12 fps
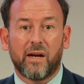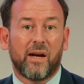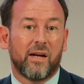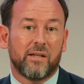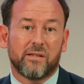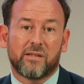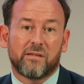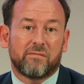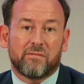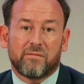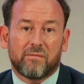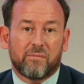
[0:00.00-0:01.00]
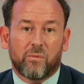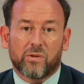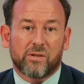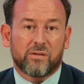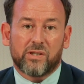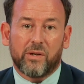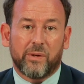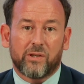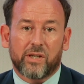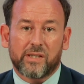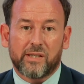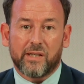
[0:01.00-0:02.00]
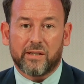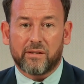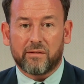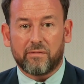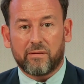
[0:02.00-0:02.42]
and wasn't too interested.